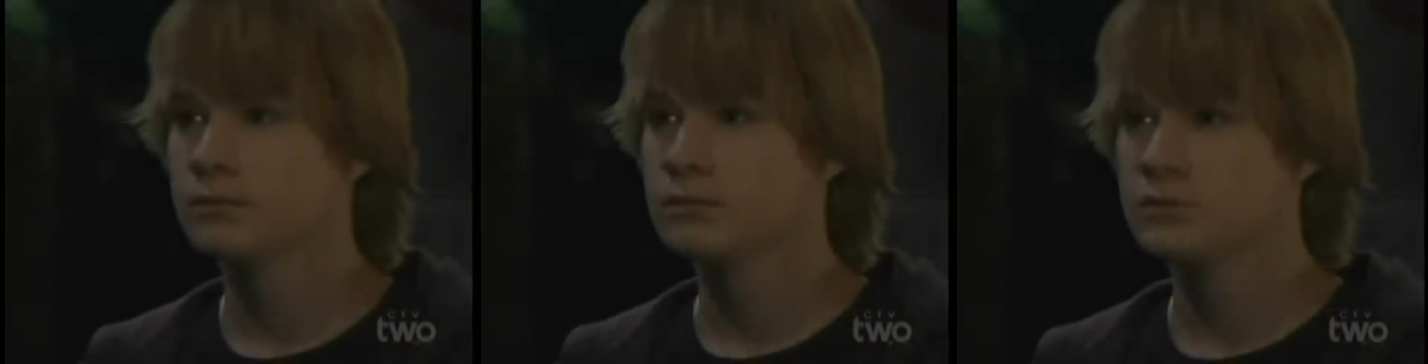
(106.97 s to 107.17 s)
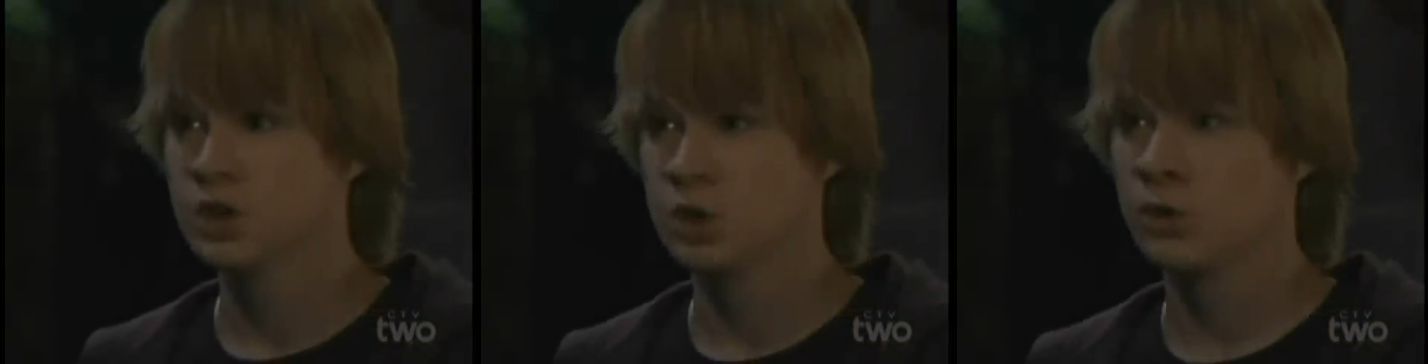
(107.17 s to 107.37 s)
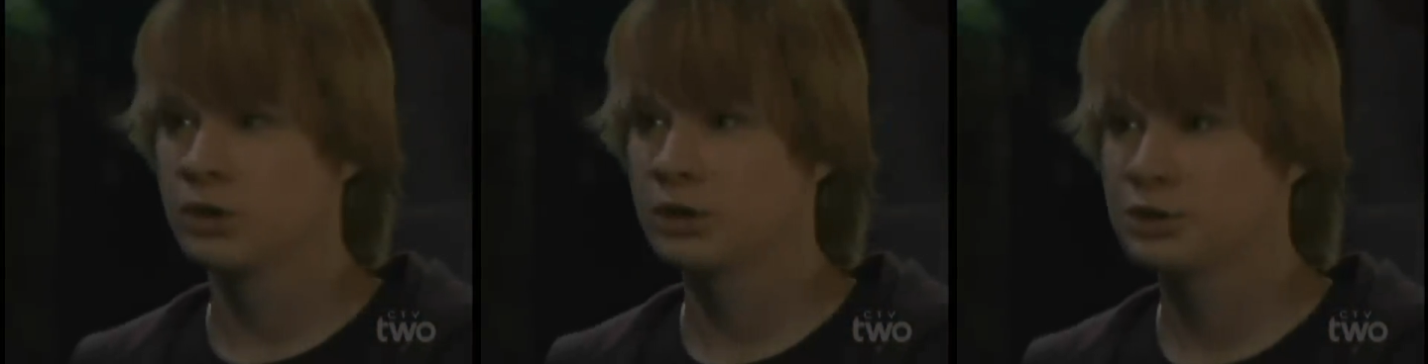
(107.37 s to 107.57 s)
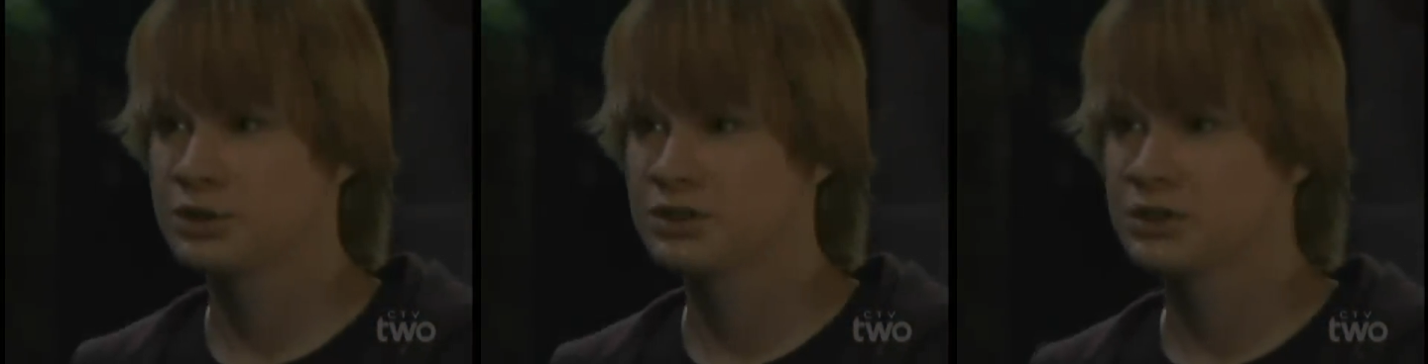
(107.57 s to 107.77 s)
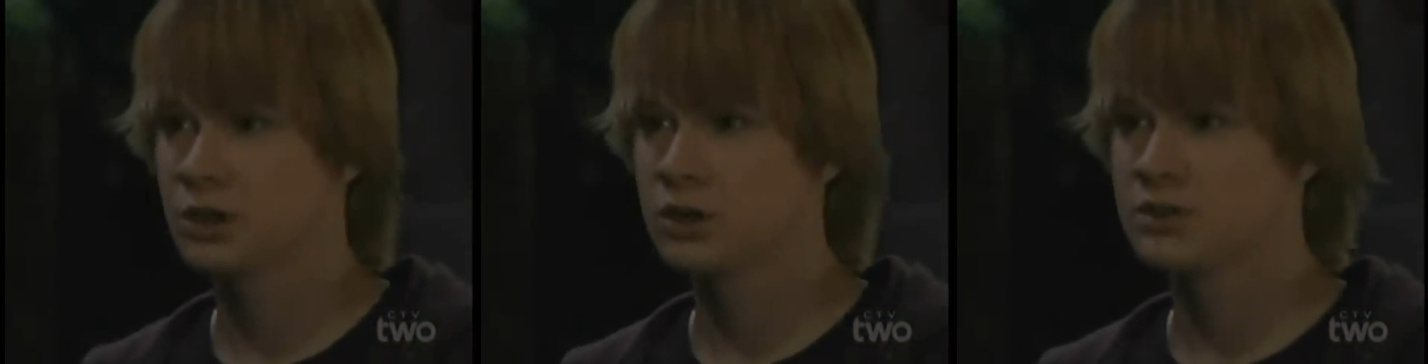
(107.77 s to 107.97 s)
took one of Clint's
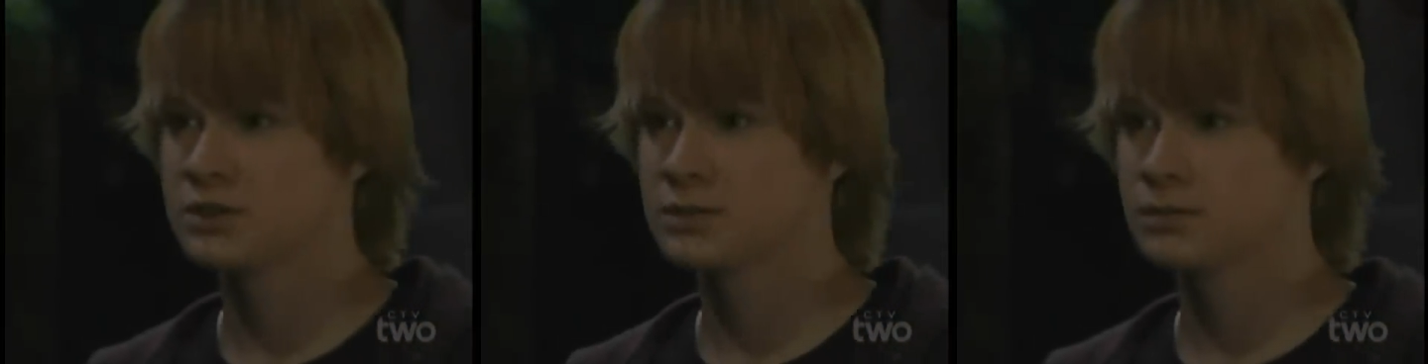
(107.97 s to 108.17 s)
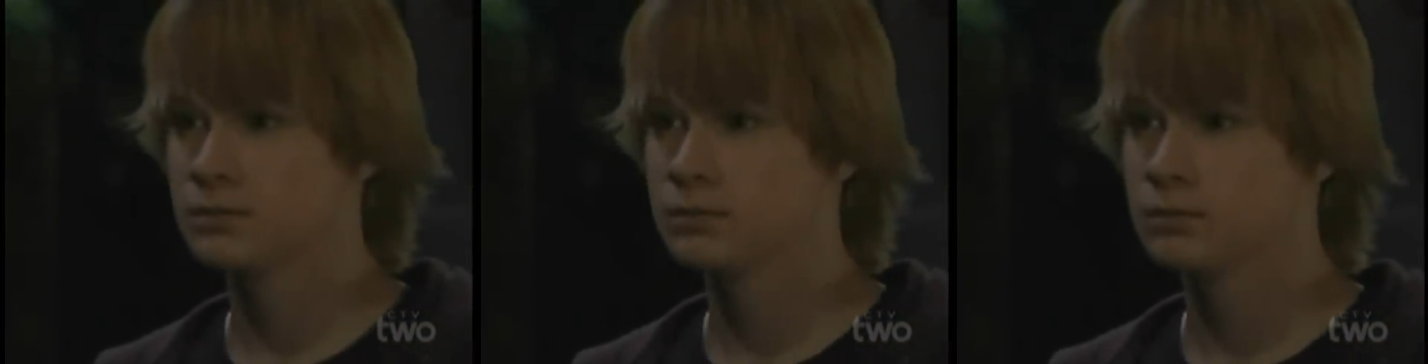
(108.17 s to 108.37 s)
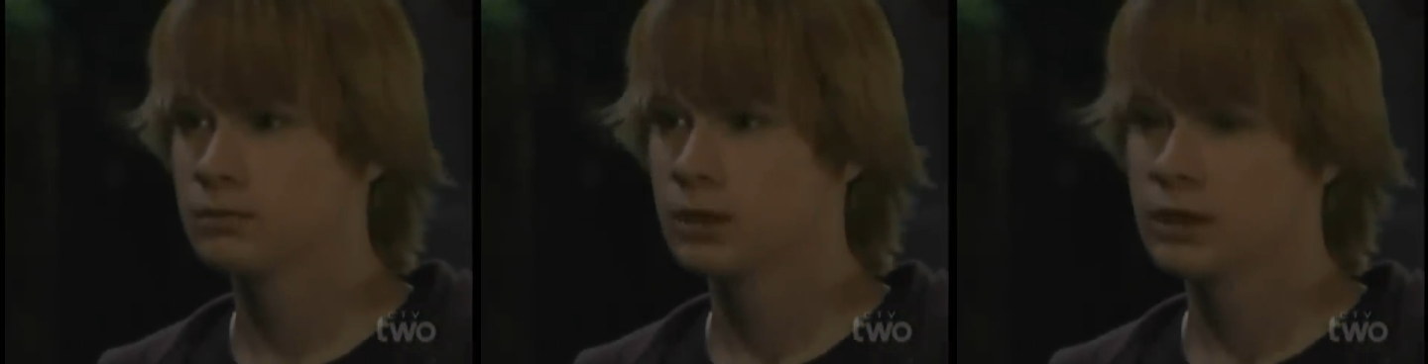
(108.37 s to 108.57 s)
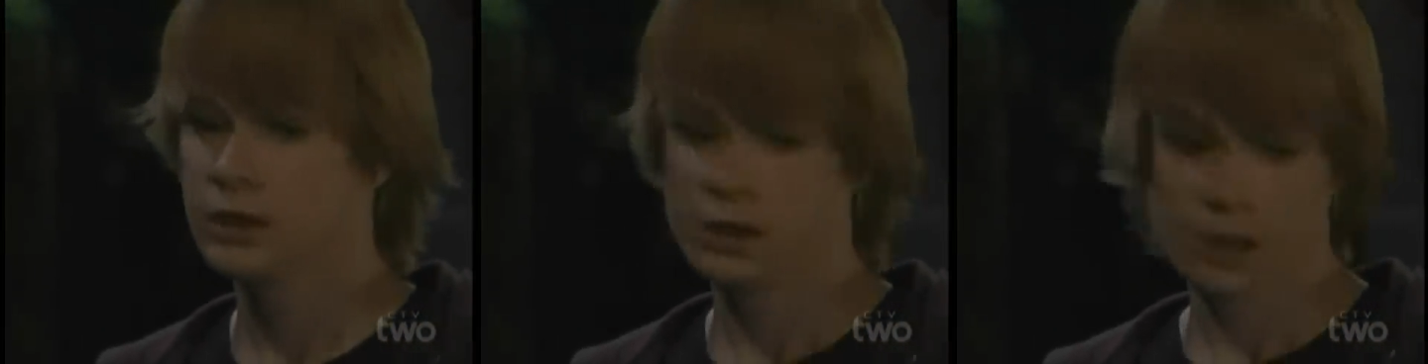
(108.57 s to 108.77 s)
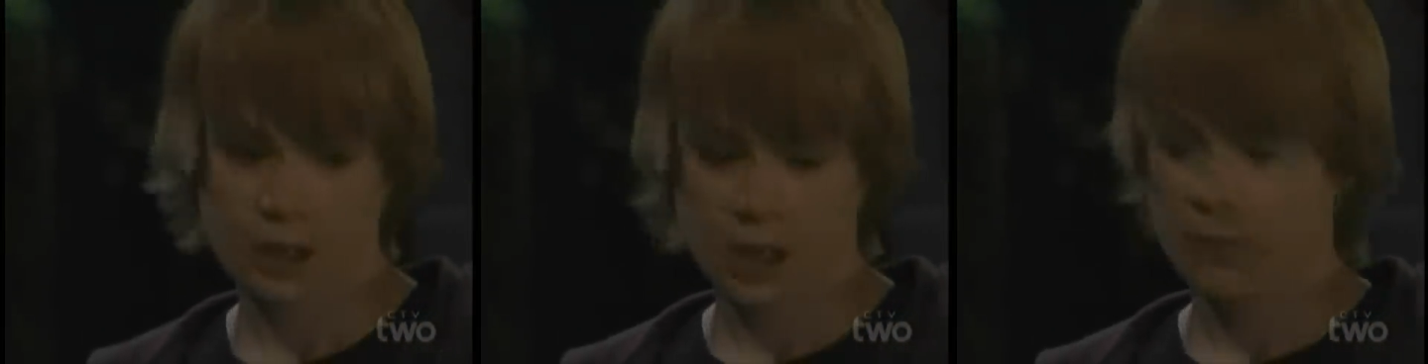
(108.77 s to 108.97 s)
cars,
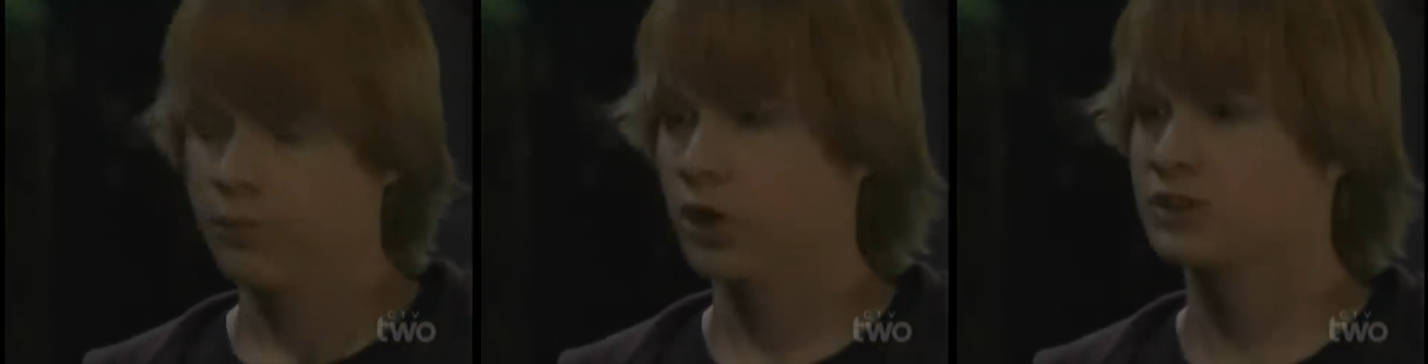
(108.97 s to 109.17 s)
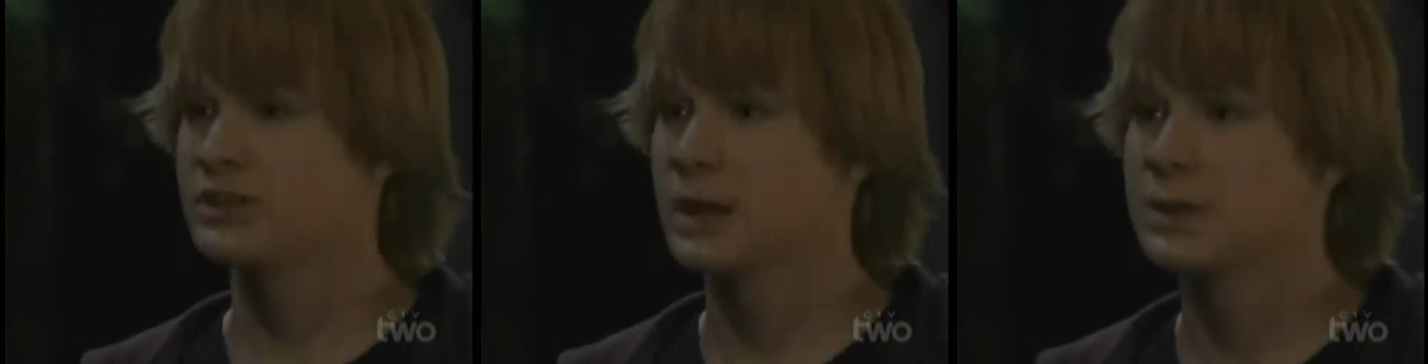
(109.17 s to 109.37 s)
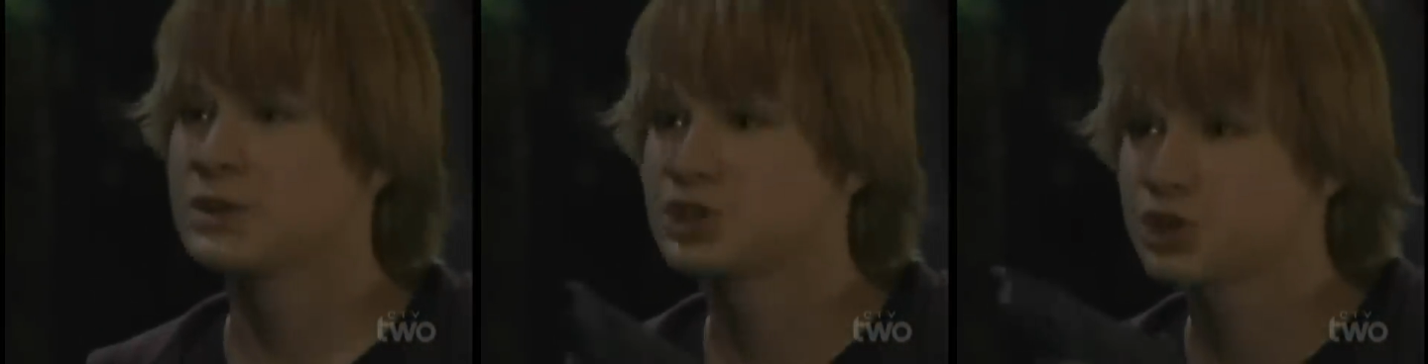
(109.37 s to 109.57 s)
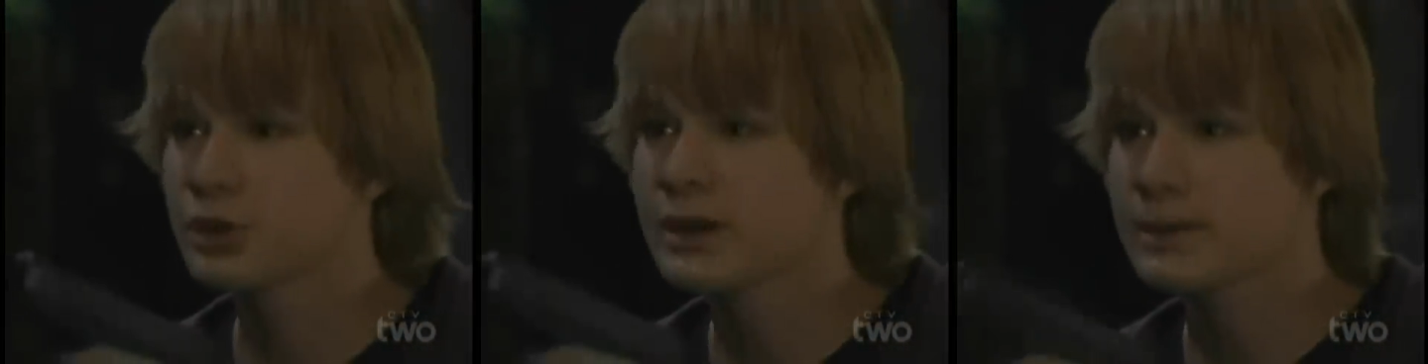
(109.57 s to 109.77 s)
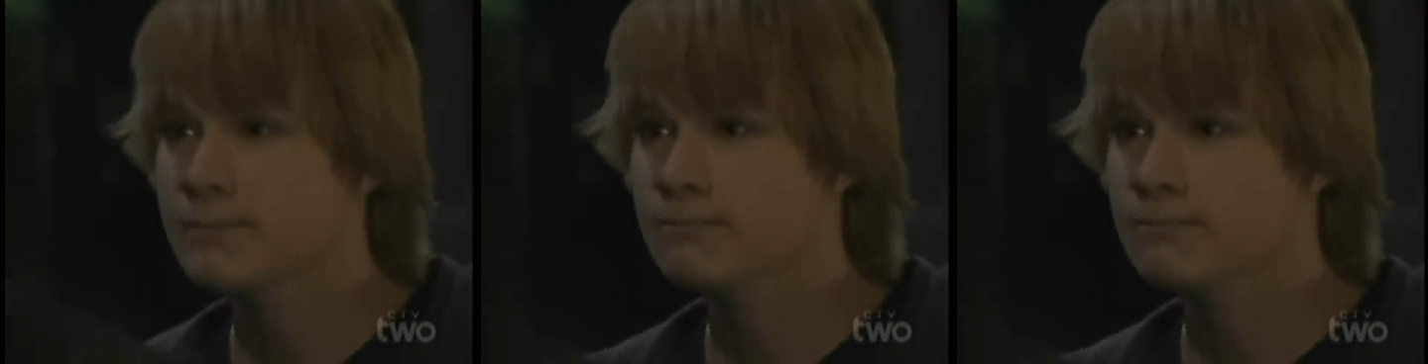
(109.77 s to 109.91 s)
parked down the street